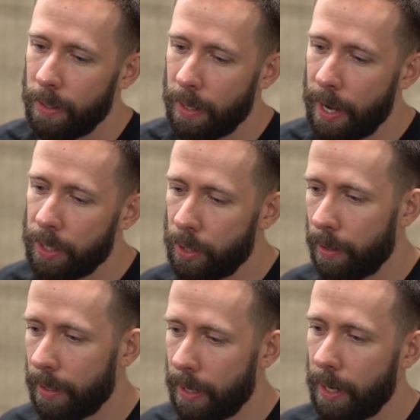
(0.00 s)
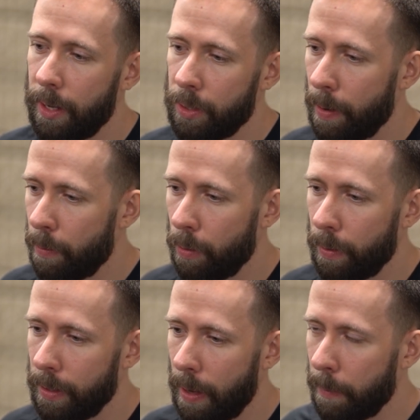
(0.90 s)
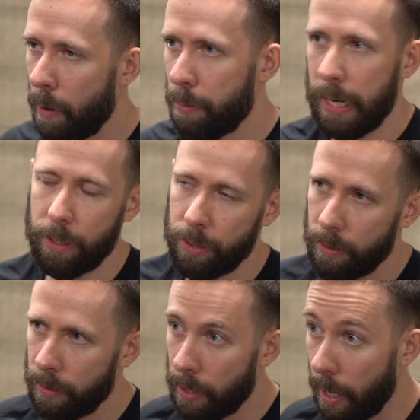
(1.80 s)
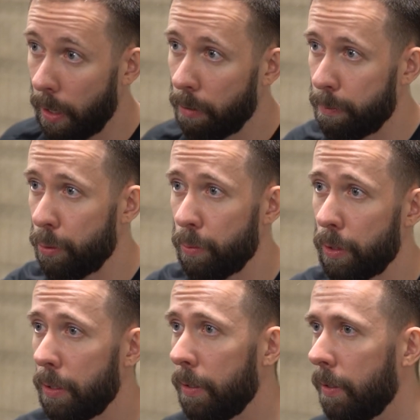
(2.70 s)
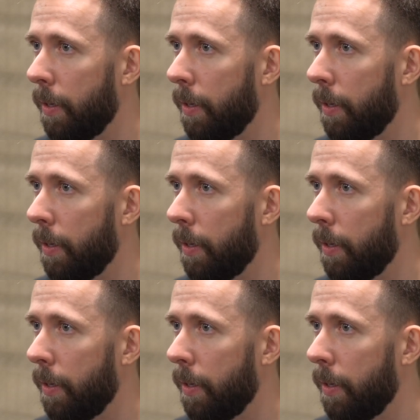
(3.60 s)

I saw that kind of as my moment. I'm going to practice a ton of Brood War